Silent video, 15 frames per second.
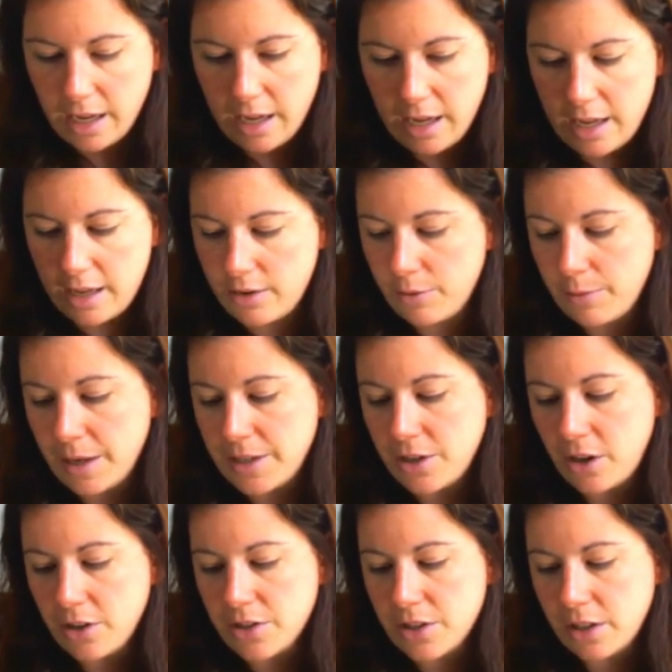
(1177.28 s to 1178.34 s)
And oh, my
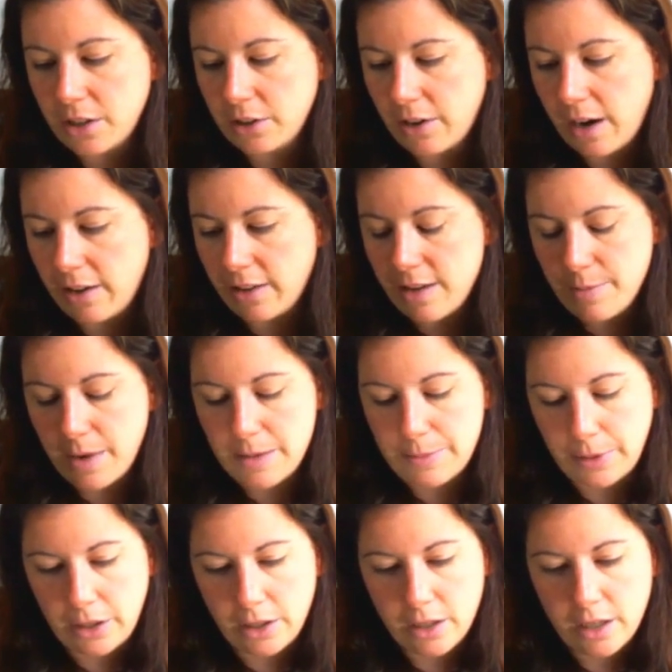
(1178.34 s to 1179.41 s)
dog's gonna growl. He might
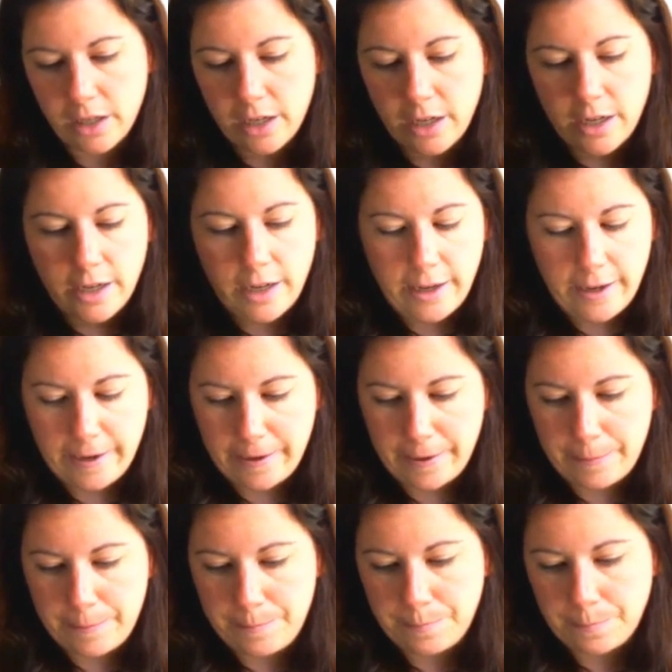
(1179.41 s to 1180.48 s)
bark.
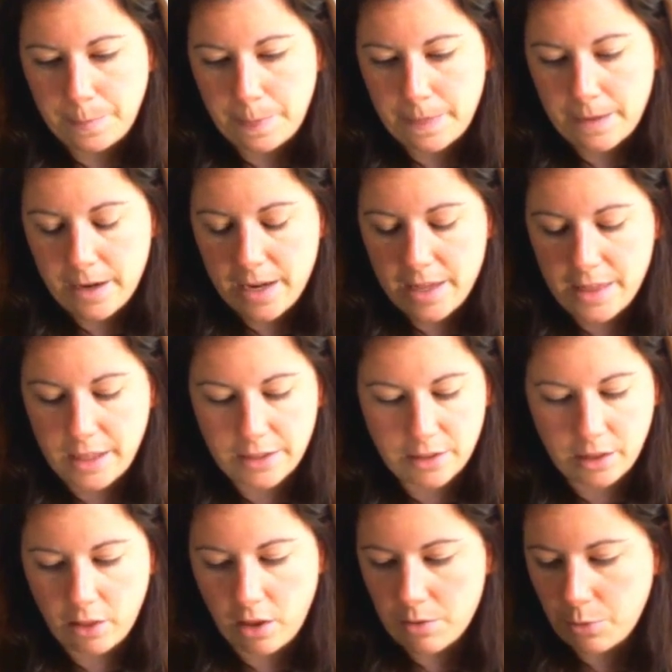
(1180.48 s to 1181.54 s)
He thinks
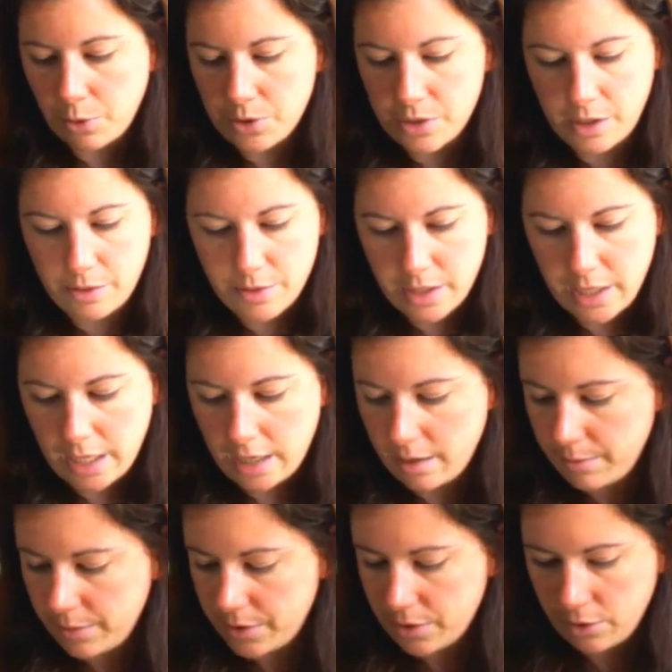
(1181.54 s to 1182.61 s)
the lawnmower is out to get
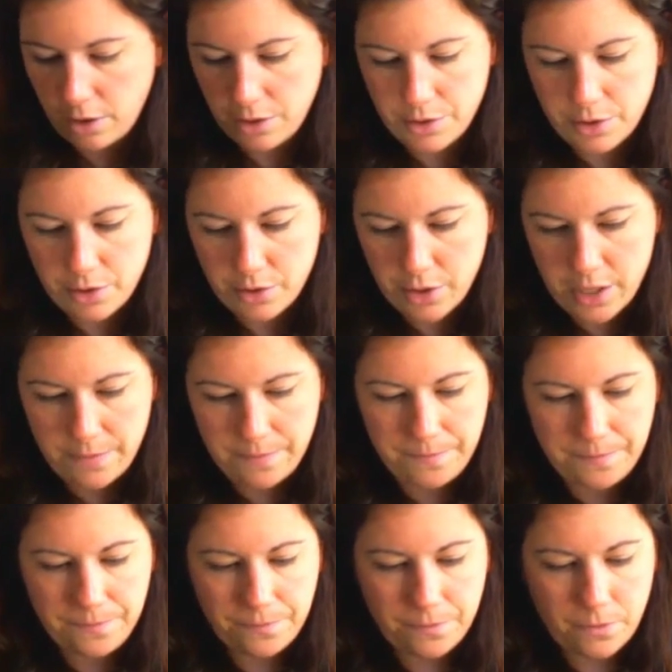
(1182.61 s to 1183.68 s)
him. It's across the street.
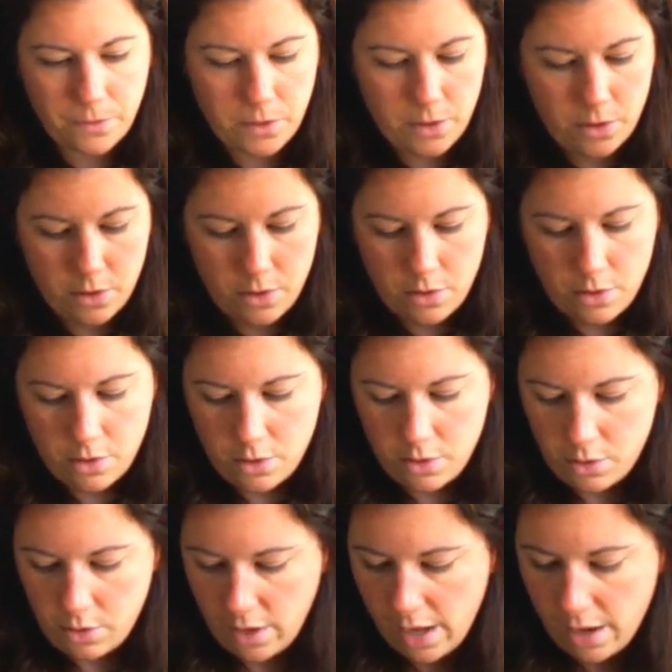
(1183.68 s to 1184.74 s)

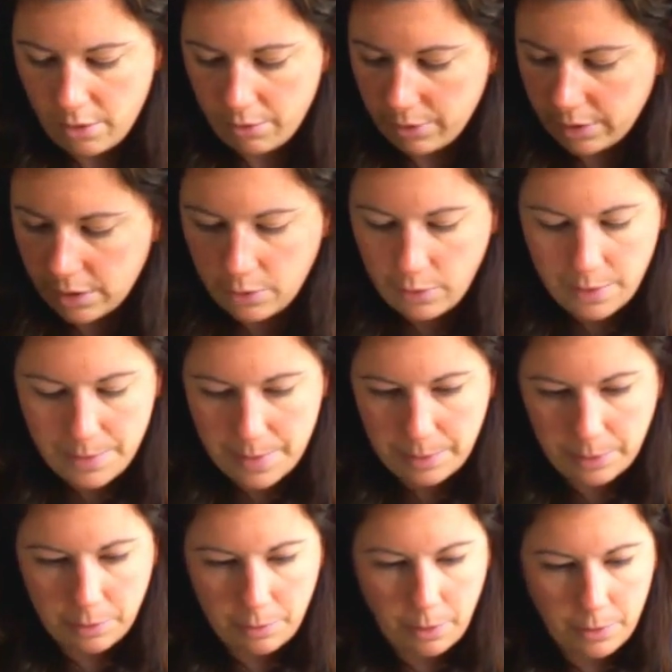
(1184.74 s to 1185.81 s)
I don't really know why
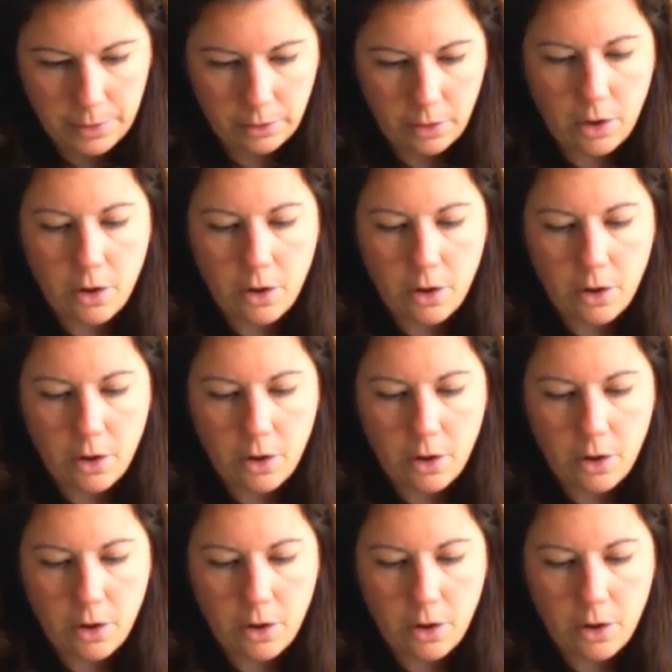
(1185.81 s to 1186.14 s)
people are mowing their lawn.